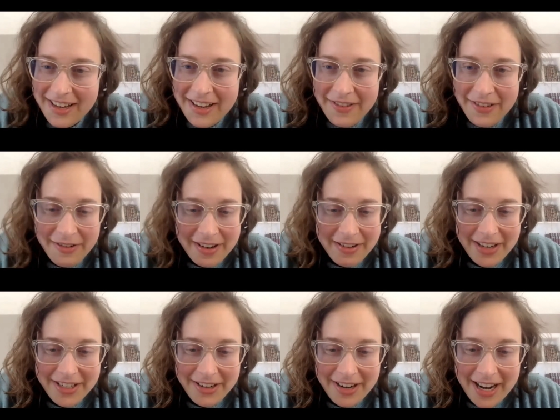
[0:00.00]
If you want to
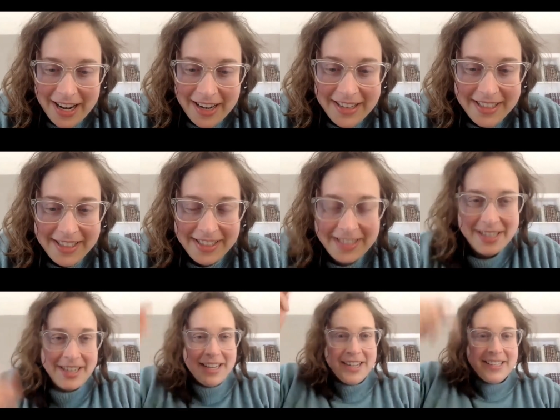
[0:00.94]
raise your hand, it's
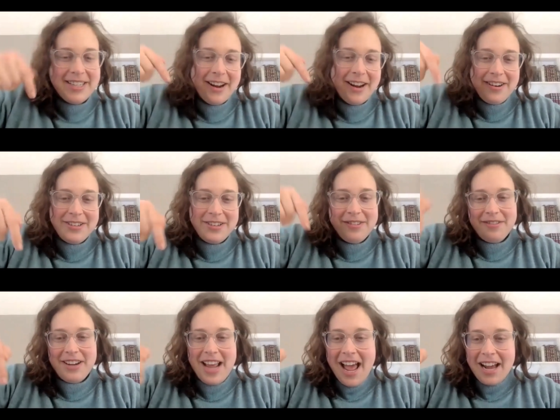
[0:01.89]
down under the
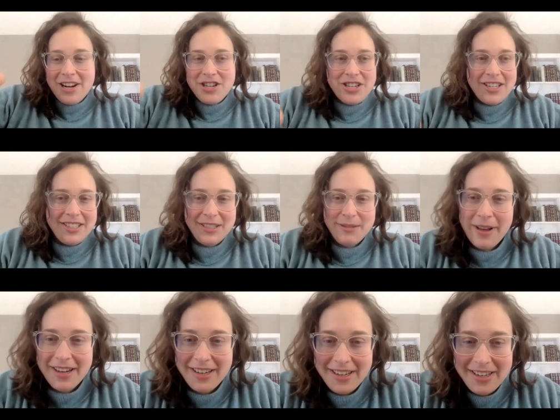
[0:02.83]
reactions
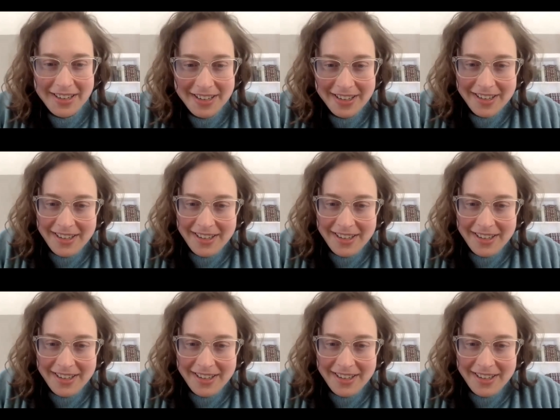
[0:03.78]
button.